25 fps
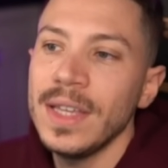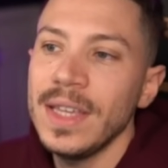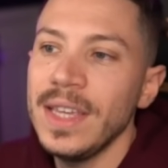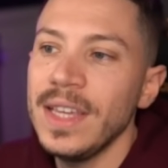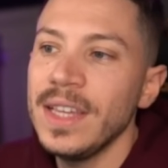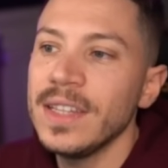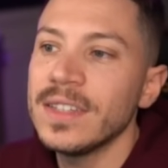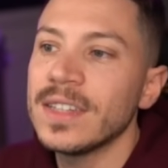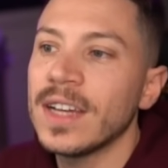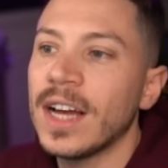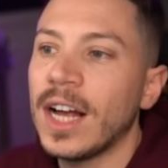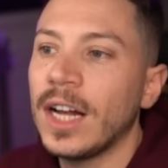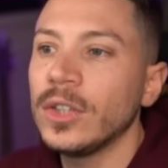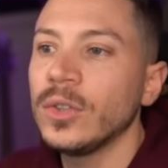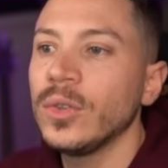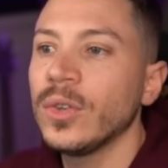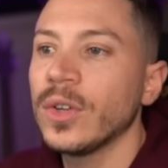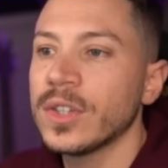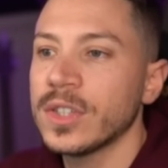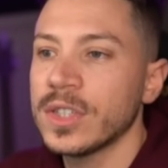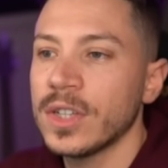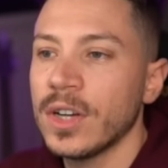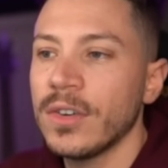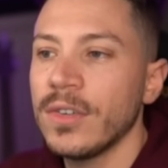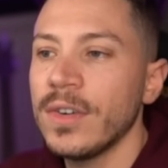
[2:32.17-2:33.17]
is hardware
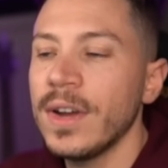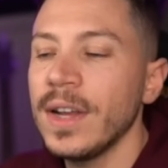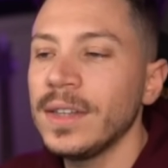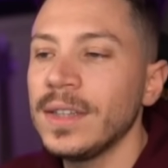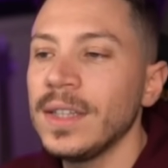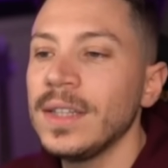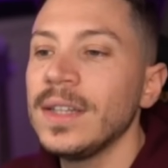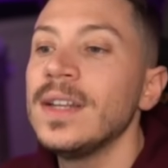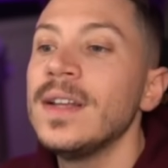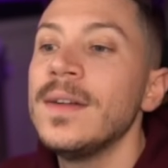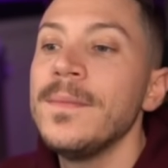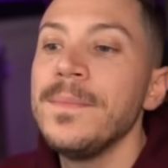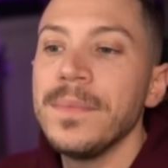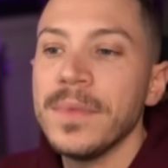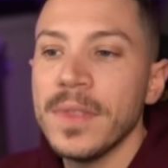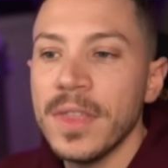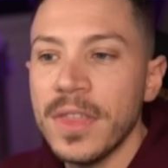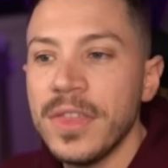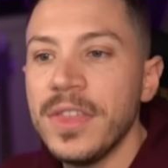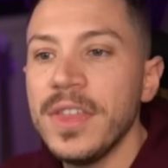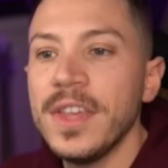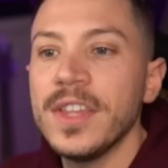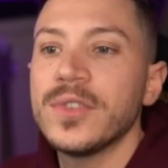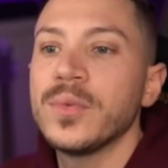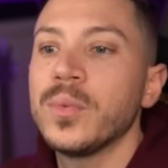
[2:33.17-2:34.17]
accelerated,
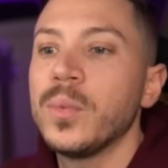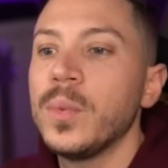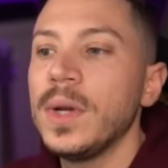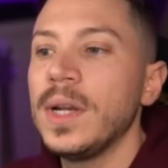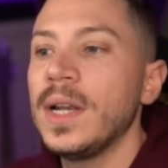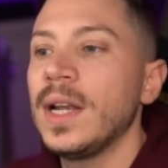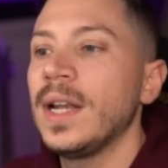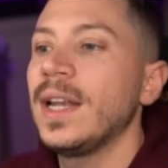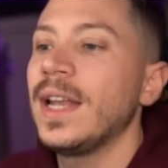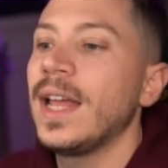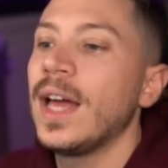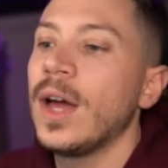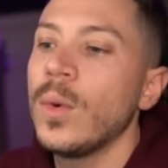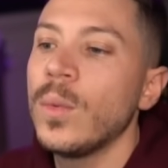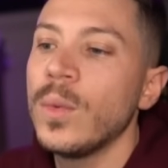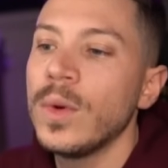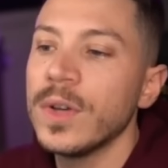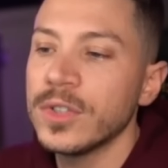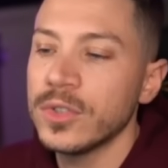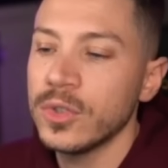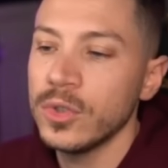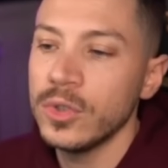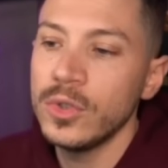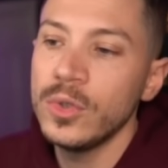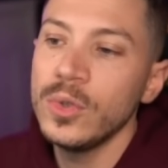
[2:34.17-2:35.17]
this will allow us
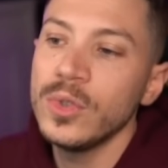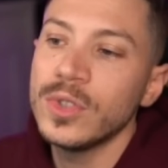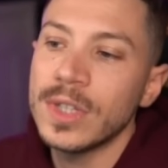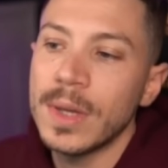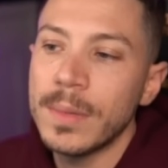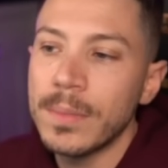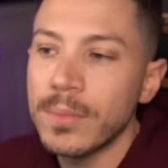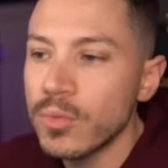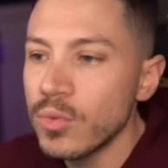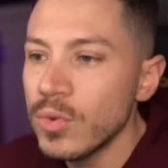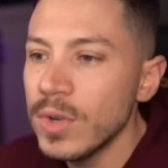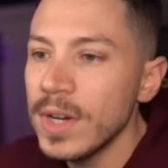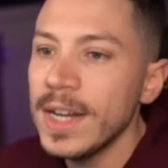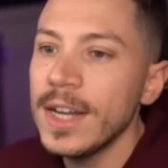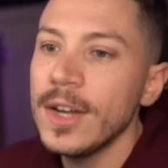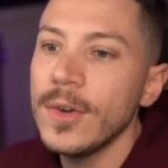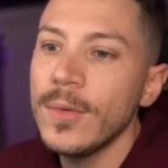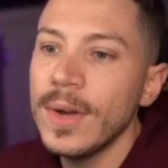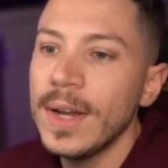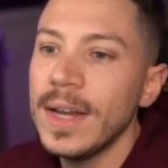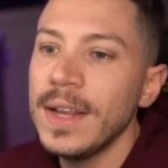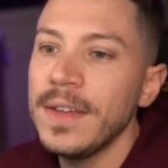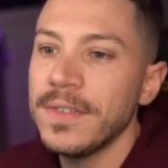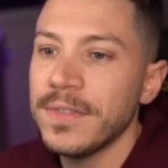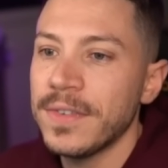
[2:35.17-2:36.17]
to do some really,
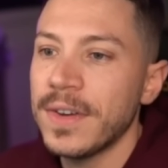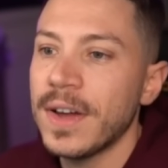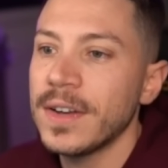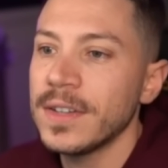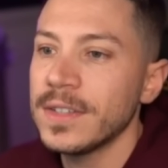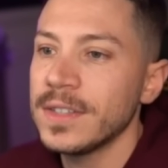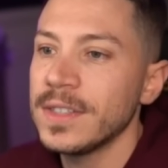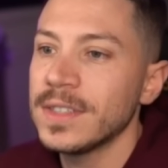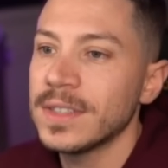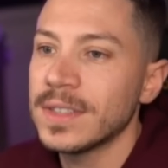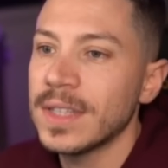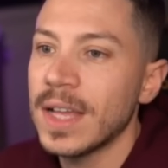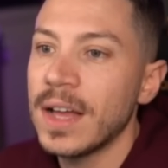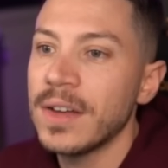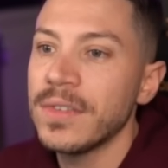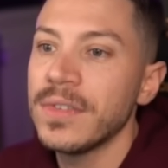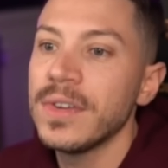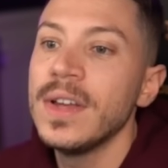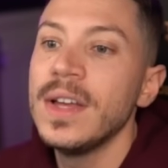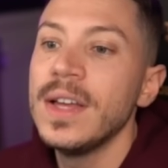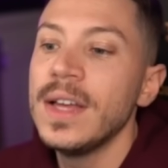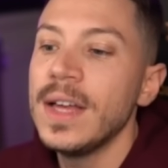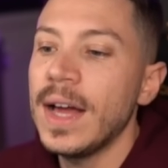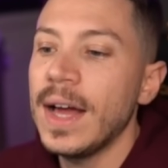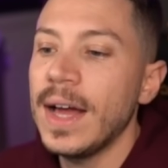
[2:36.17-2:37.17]
really fancy stuff
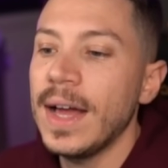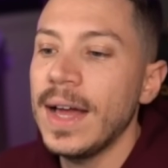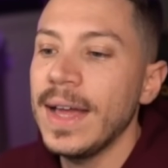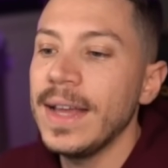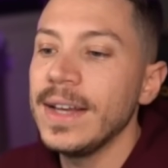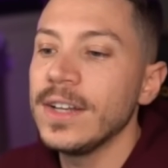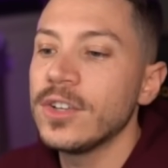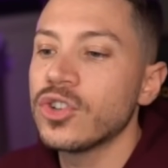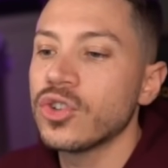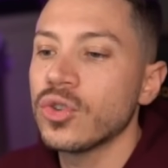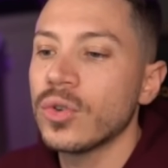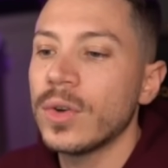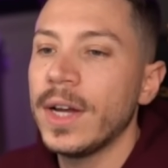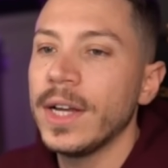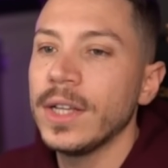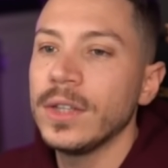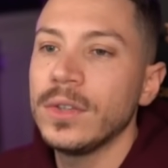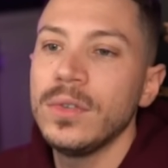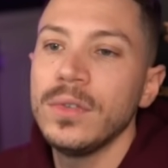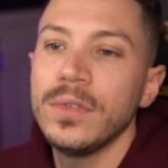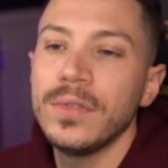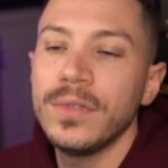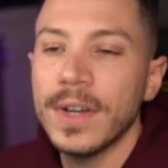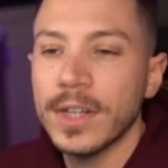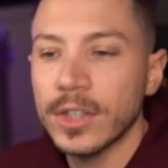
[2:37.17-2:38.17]
uh, and try
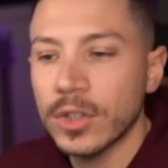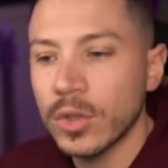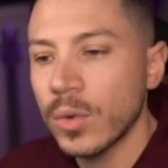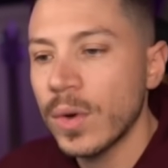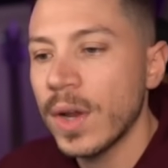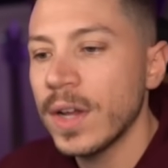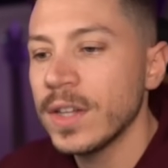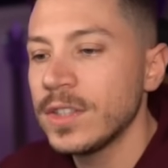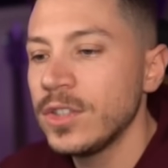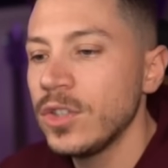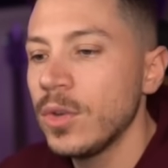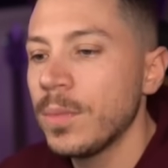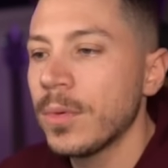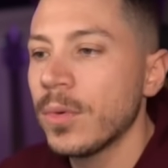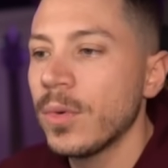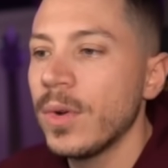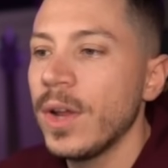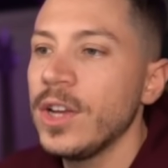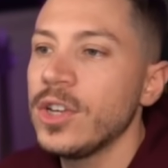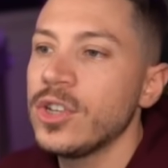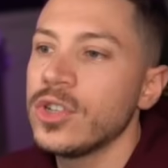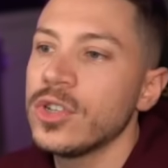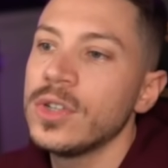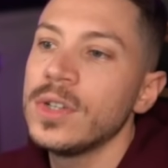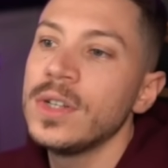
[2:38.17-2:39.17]
to vectorize the
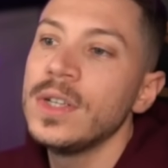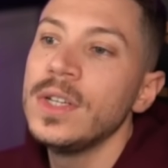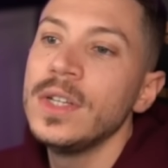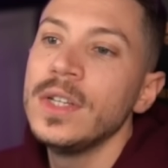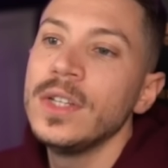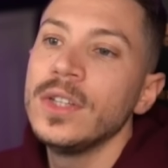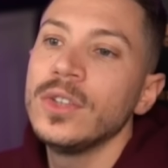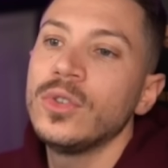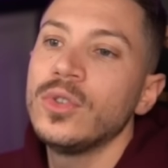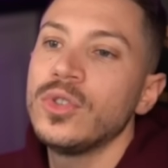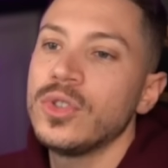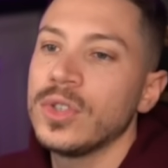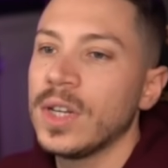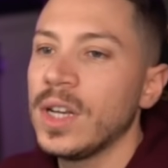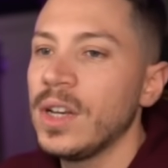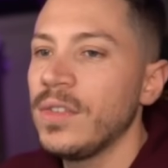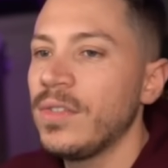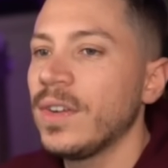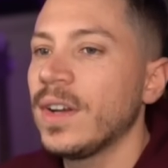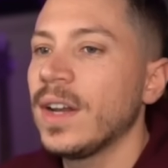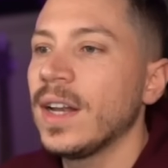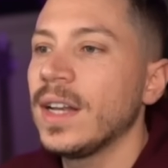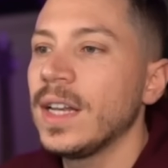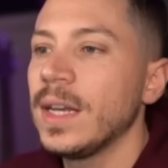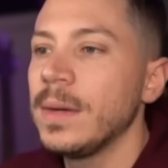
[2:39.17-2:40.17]
operation to
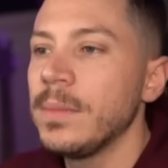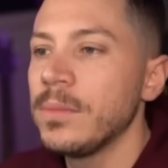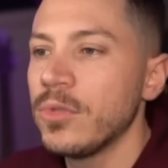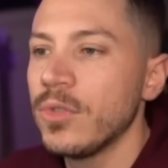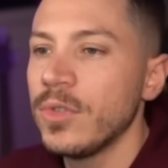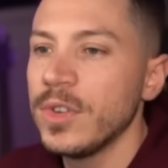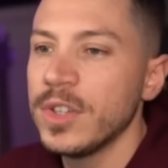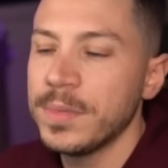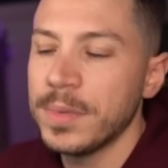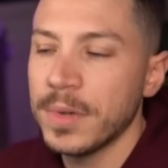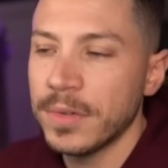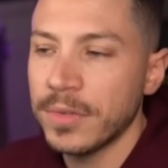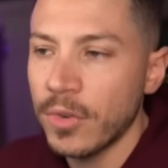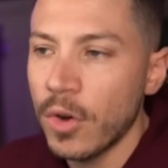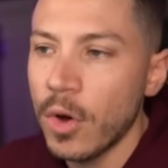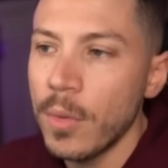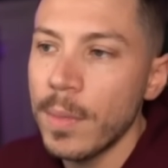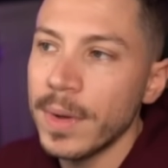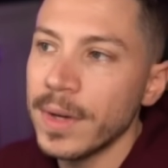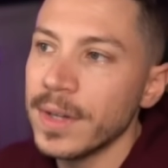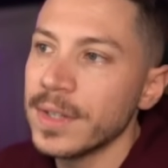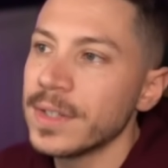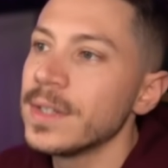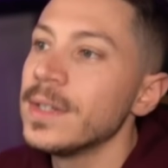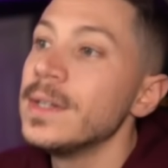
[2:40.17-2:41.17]
significantly improve its
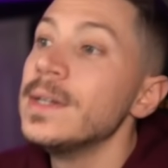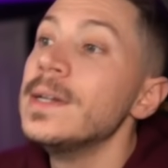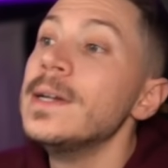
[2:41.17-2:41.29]
performance.